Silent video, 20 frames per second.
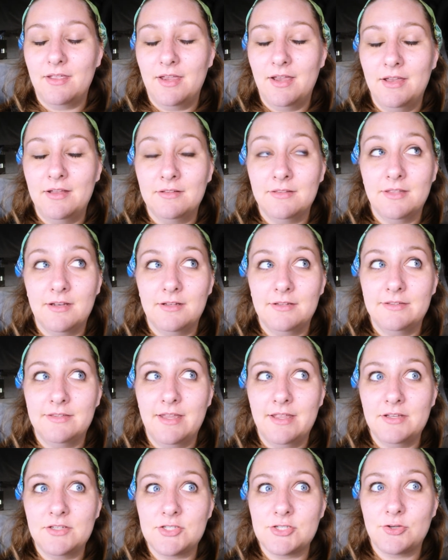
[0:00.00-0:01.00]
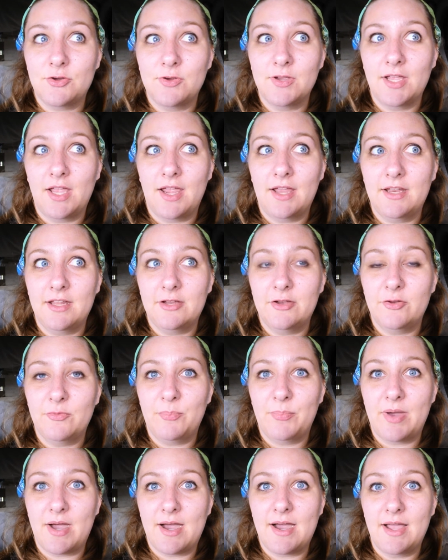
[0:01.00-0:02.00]
in a little niche
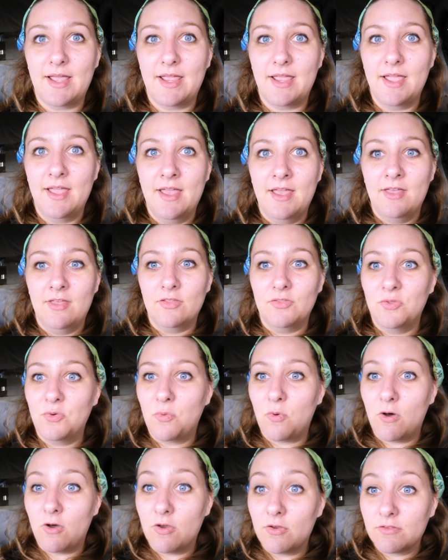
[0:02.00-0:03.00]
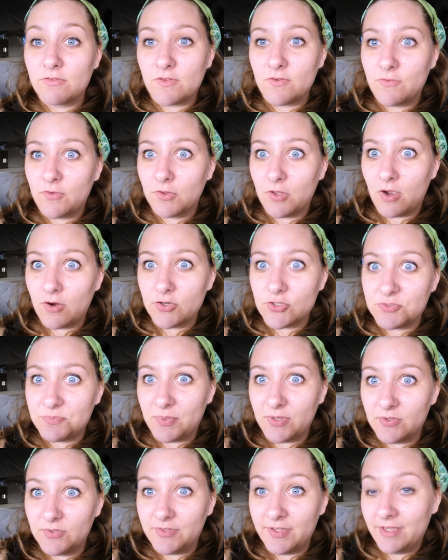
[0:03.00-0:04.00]
created by the walls of a large
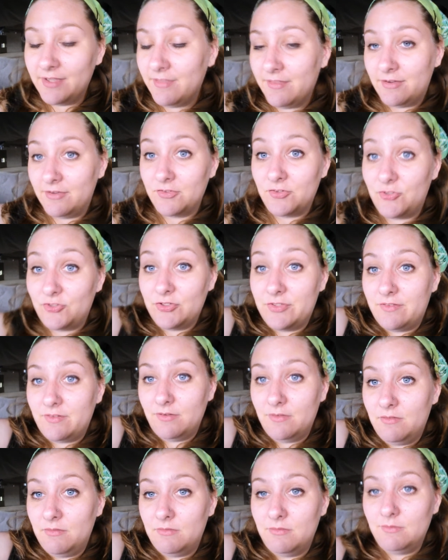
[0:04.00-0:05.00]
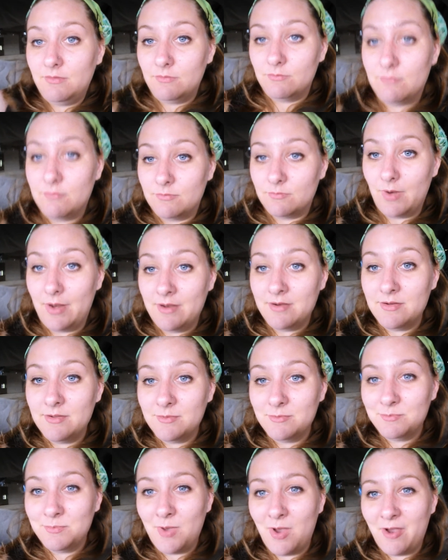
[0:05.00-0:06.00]
building. There's just a
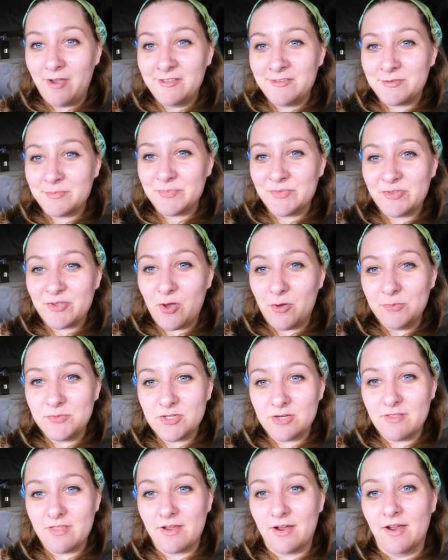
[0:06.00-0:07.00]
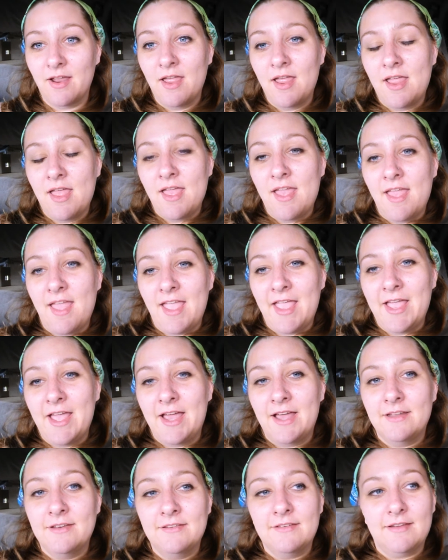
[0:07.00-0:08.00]
random awesome sculpture there.
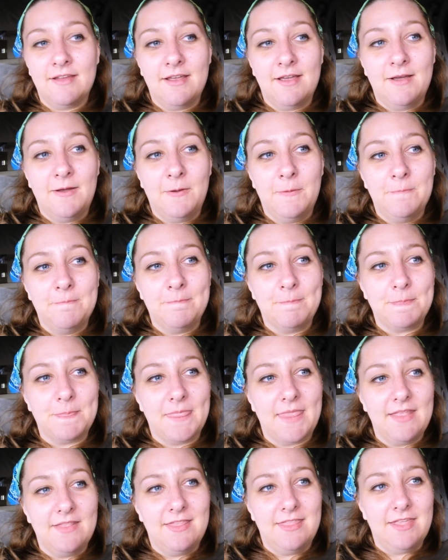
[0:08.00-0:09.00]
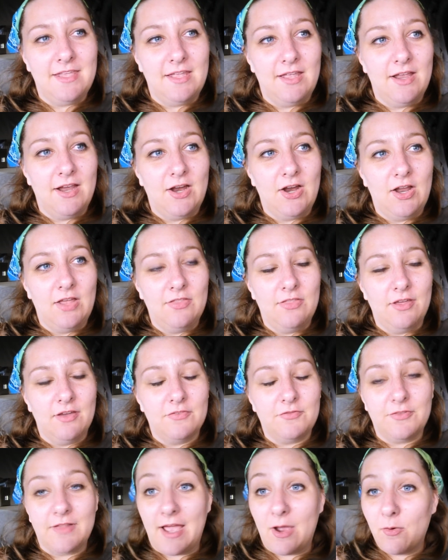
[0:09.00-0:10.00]
And the
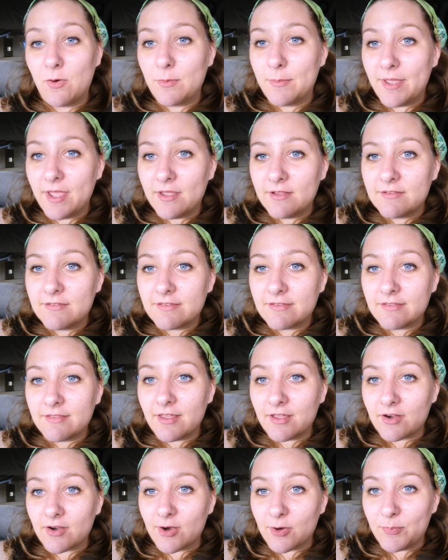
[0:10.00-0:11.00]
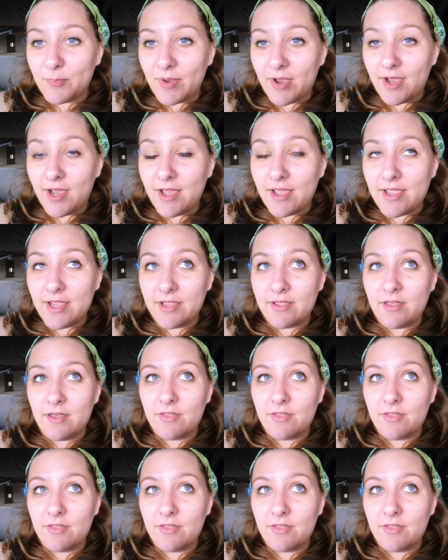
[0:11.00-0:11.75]
flower beds that are by